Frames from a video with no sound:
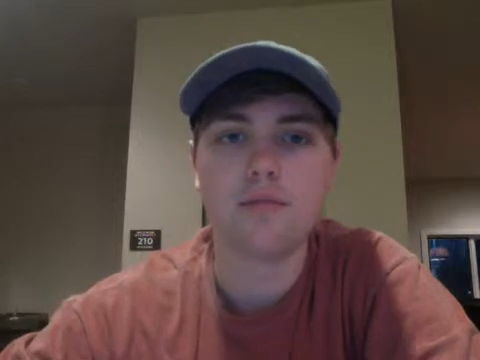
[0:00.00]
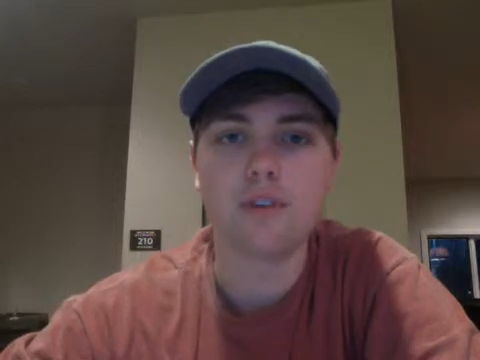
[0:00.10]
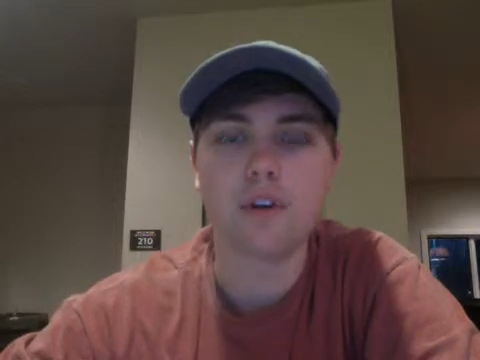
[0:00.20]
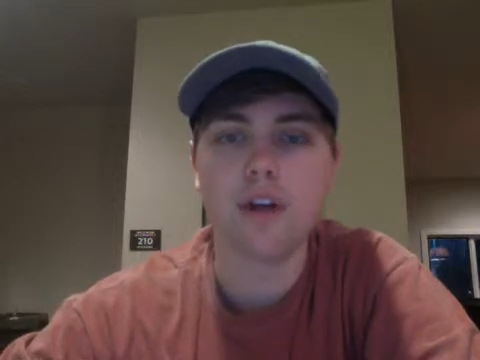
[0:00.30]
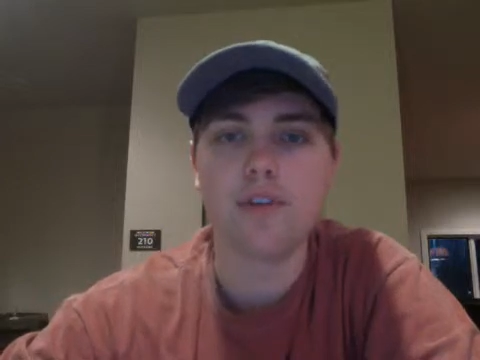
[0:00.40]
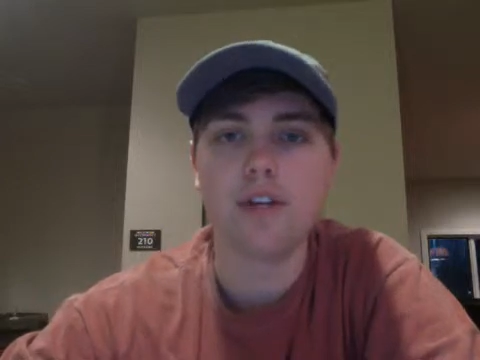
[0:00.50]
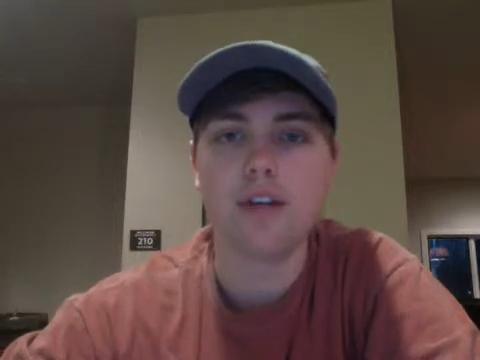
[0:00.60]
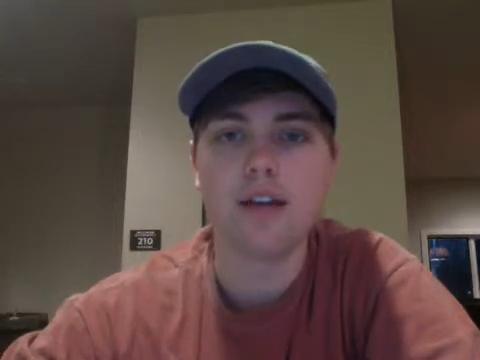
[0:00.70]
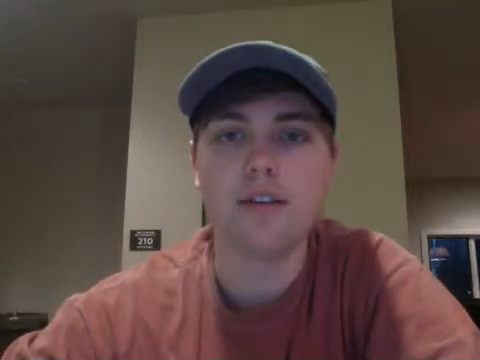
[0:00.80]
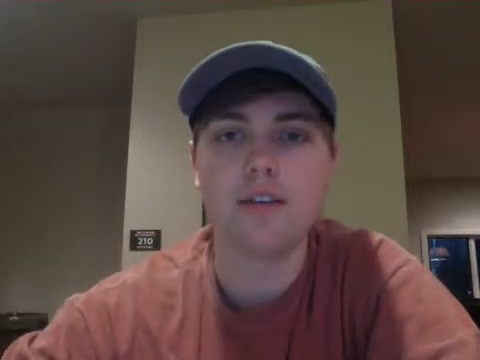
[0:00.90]
your
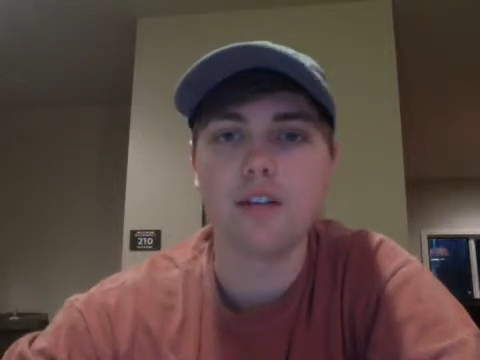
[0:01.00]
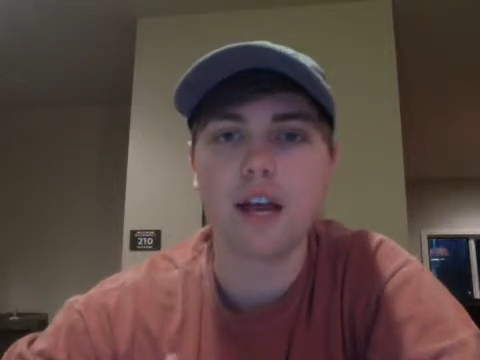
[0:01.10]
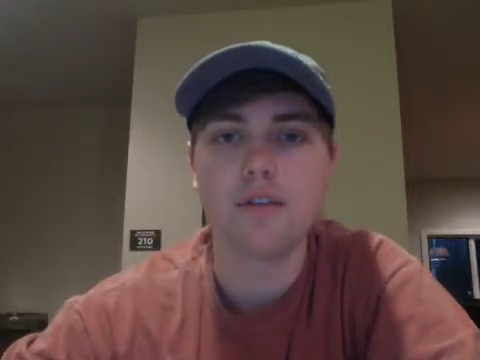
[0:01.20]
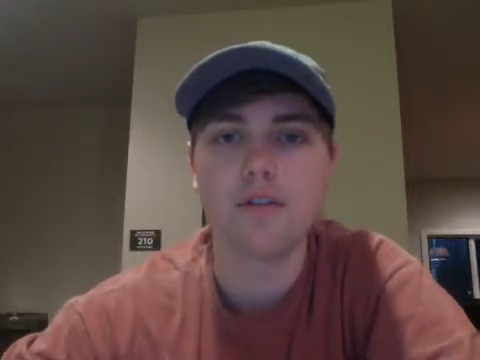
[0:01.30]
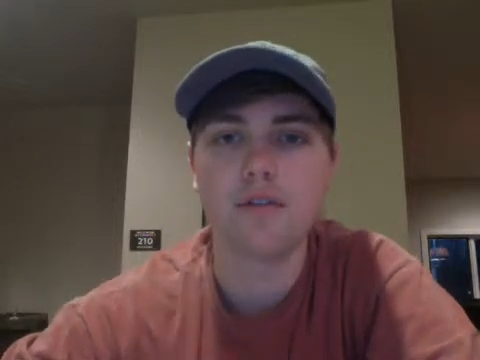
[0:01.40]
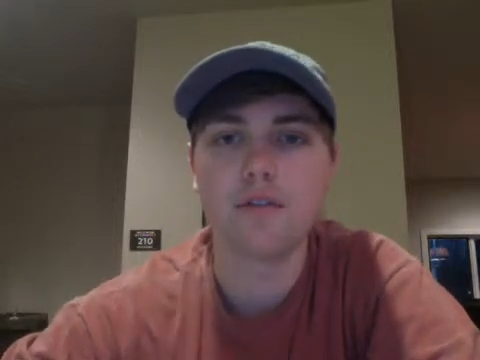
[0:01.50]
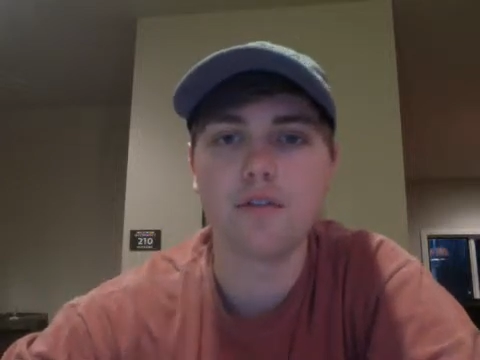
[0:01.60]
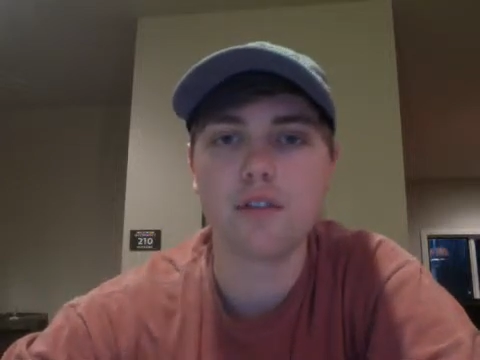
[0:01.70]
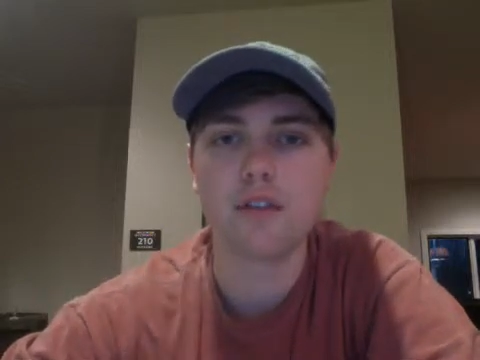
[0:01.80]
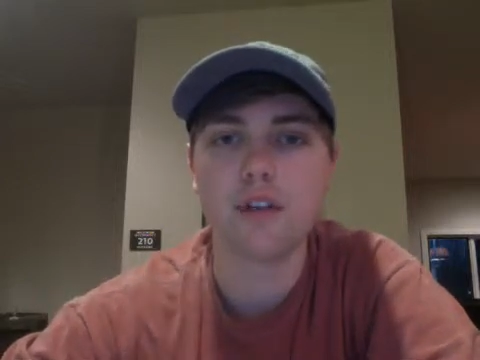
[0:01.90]
everyday life
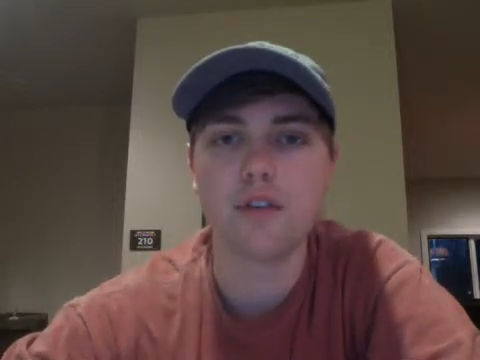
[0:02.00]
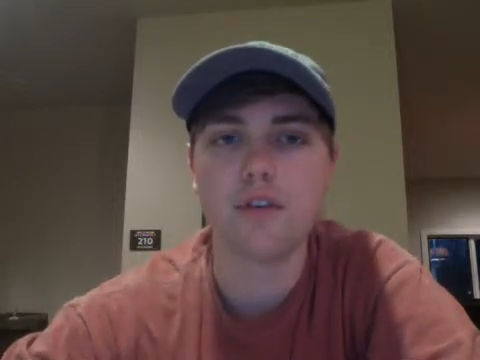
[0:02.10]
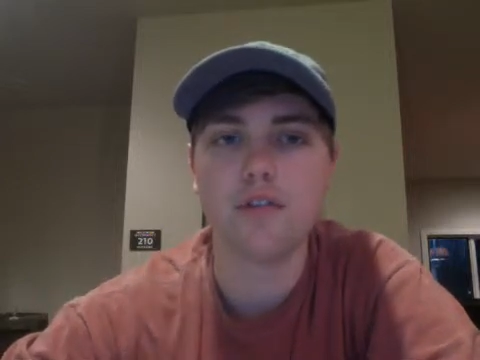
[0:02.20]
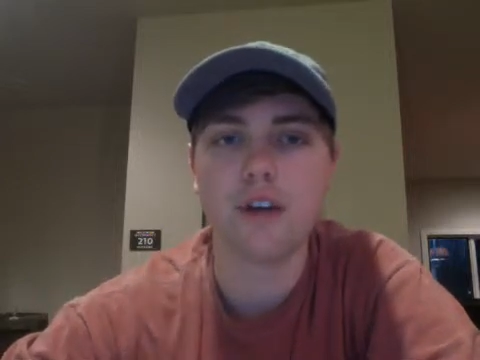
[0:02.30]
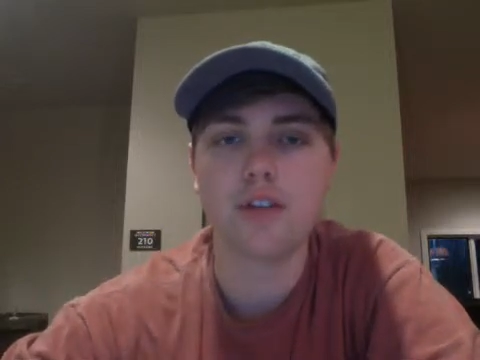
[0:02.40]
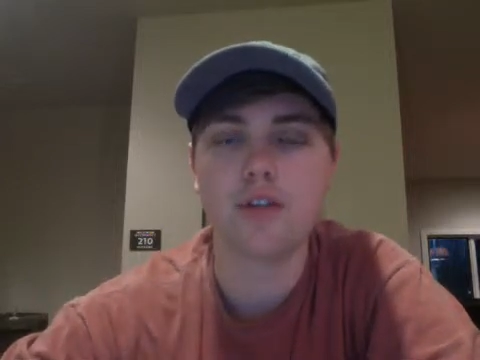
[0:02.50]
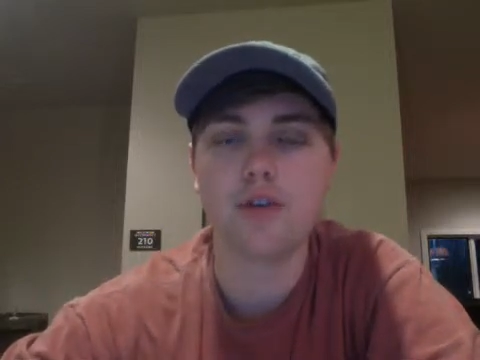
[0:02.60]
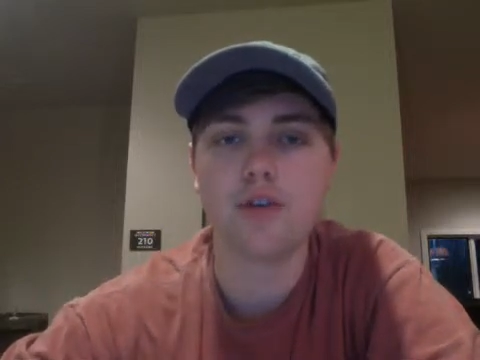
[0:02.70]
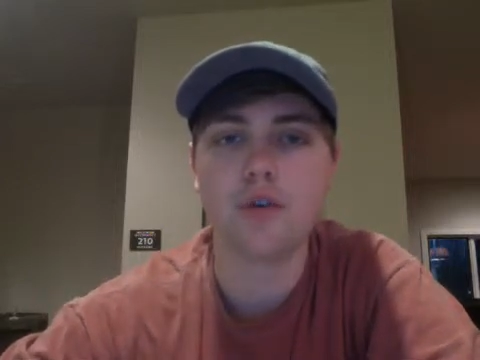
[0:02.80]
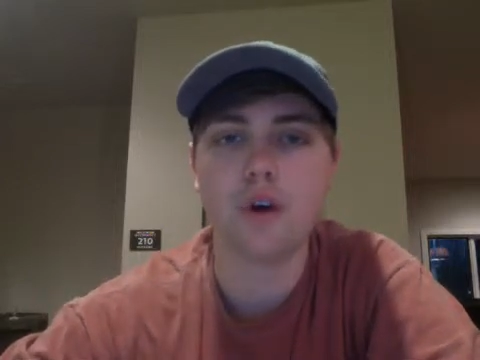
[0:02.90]
affects who
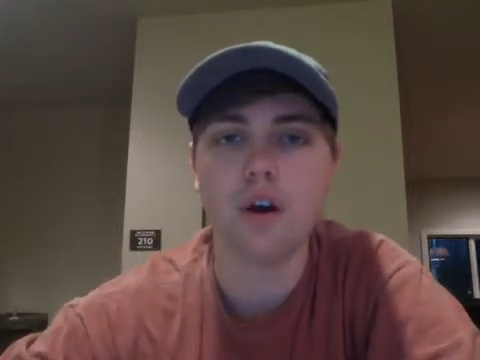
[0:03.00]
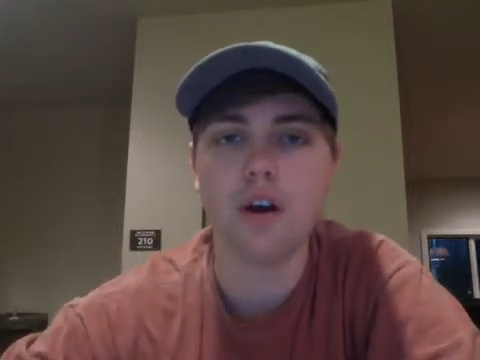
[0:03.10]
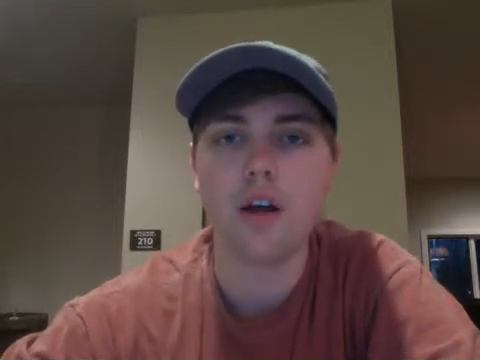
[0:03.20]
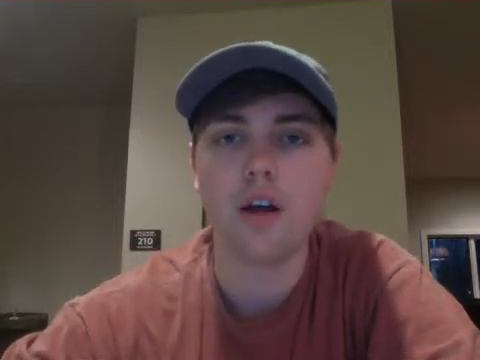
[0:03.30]
you are,